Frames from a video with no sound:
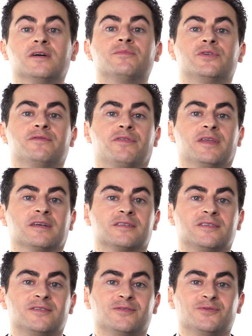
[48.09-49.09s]
number of
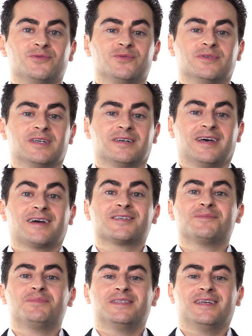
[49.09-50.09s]
things to uh,
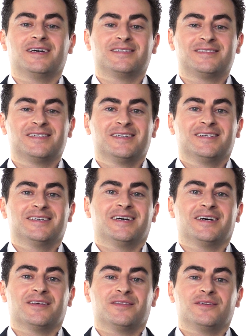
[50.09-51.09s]
expedite
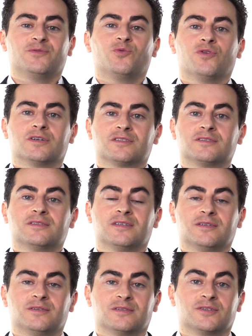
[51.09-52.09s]
uh, the wart
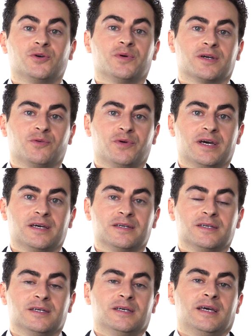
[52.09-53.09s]
uh, going
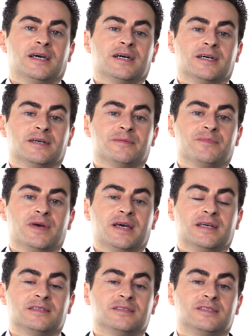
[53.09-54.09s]
away. Um,
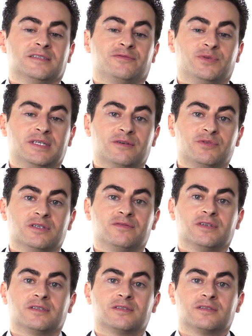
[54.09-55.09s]
and if we get rid
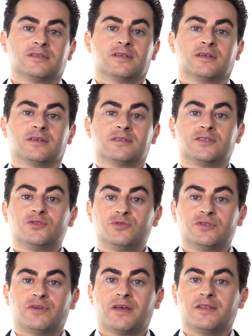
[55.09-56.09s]
of it uh,
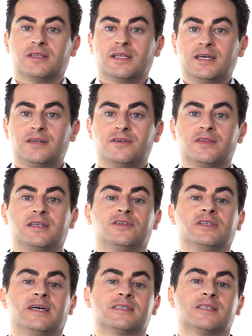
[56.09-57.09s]
sooner rather than later, then
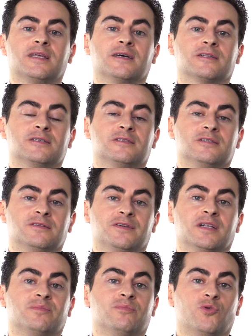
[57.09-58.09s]
you're less likely to
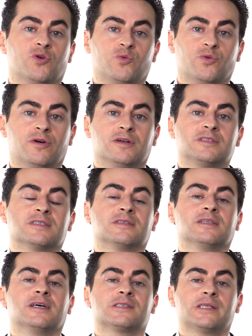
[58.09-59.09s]
develop more warts
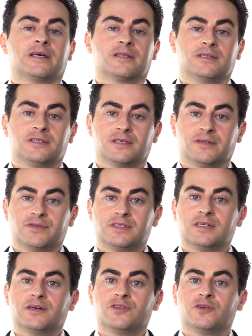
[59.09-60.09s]
and less likely to give it to